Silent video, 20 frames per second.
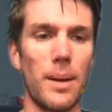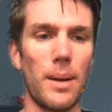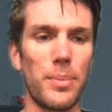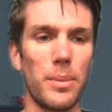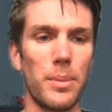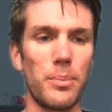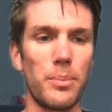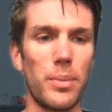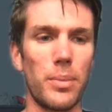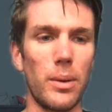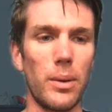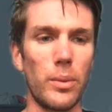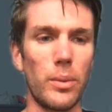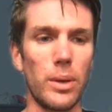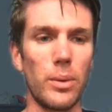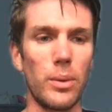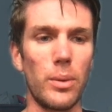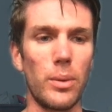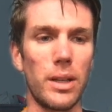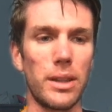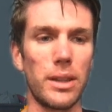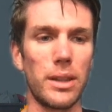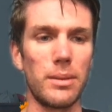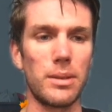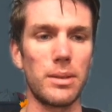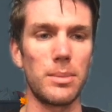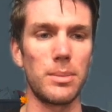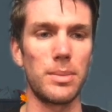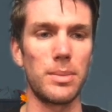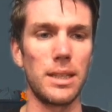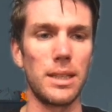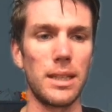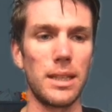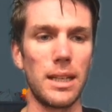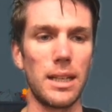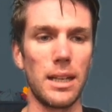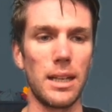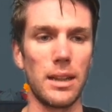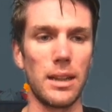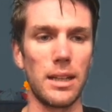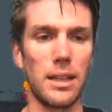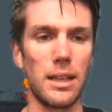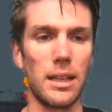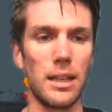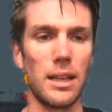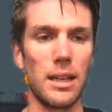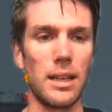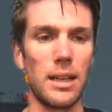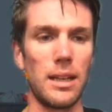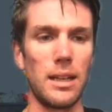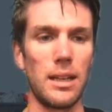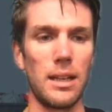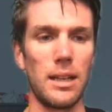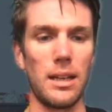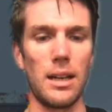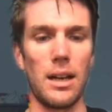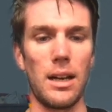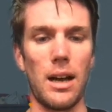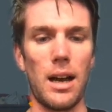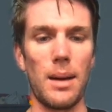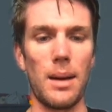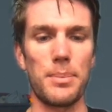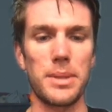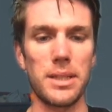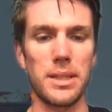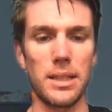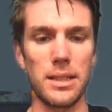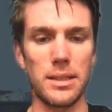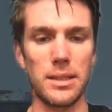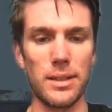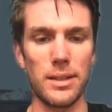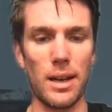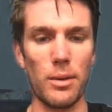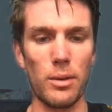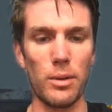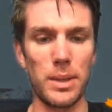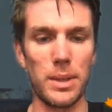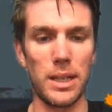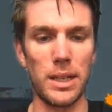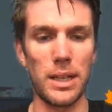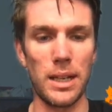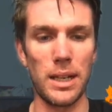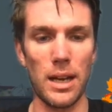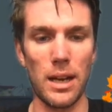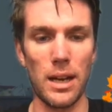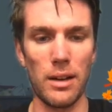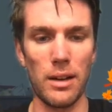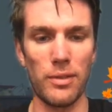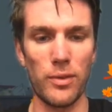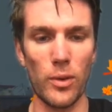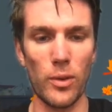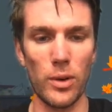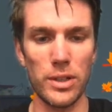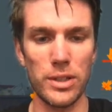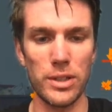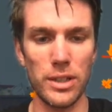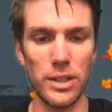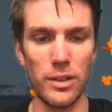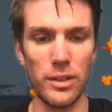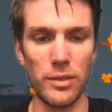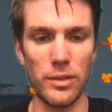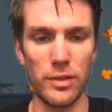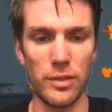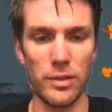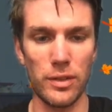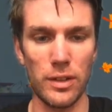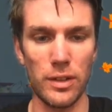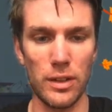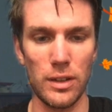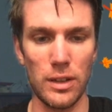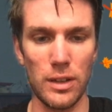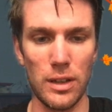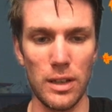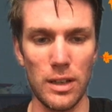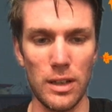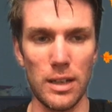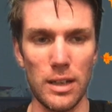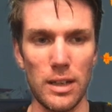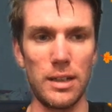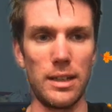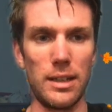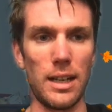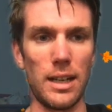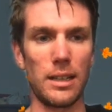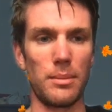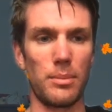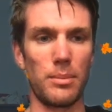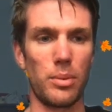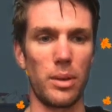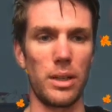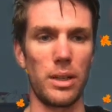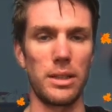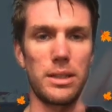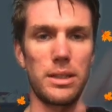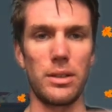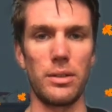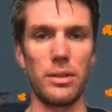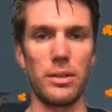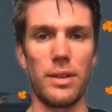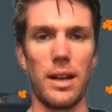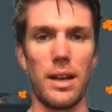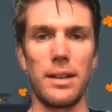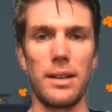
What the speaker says: But we want them to be in the opposite, so that would be a force of negative 0.05.